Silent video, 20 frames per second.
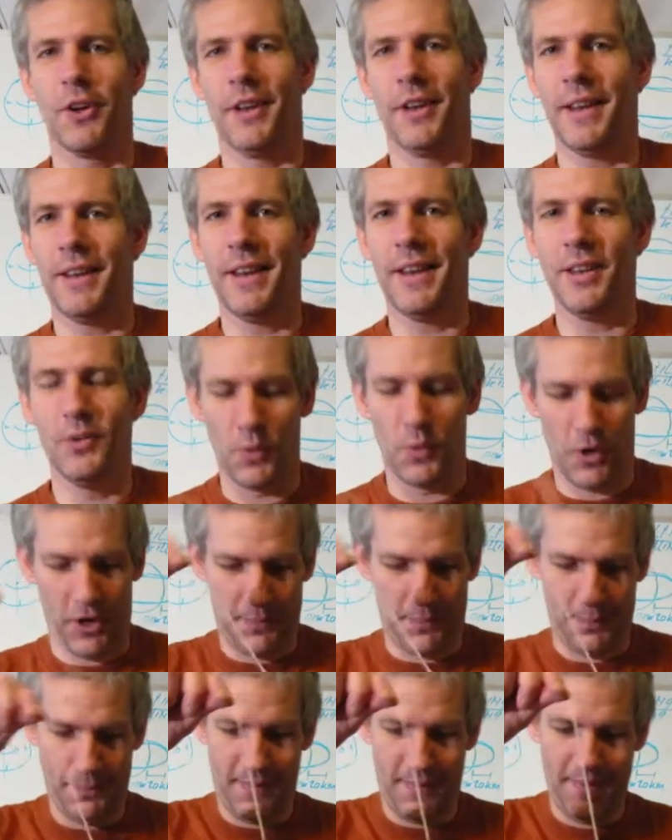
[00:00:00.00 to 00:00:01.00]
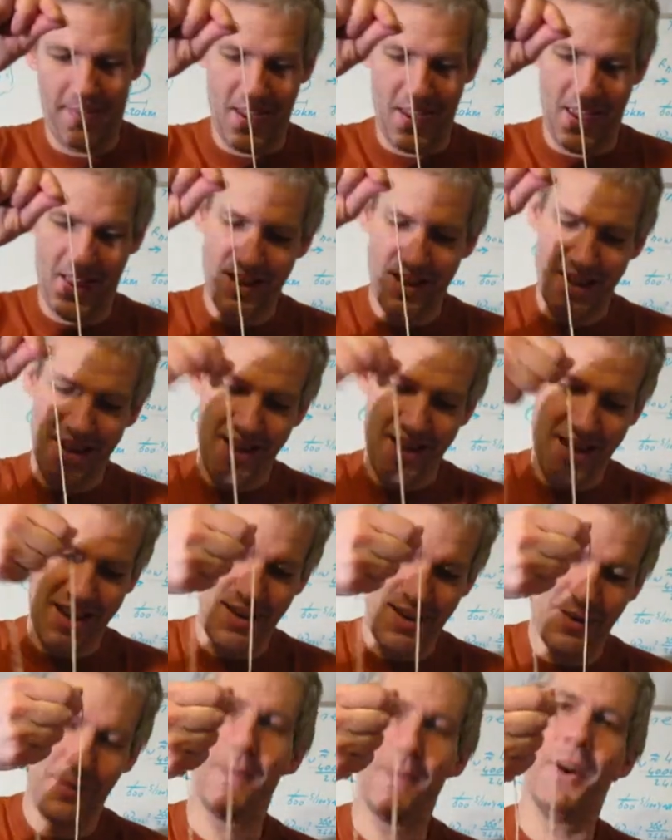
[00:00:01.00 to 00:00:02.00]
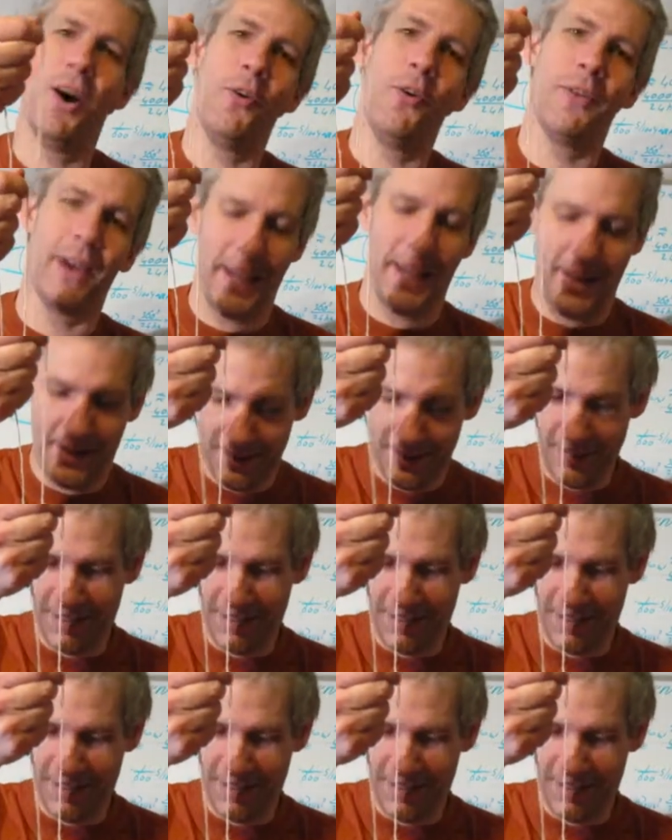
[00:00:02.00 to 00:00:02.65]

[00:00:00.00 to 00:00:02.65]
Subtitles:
It didn't work. Okay,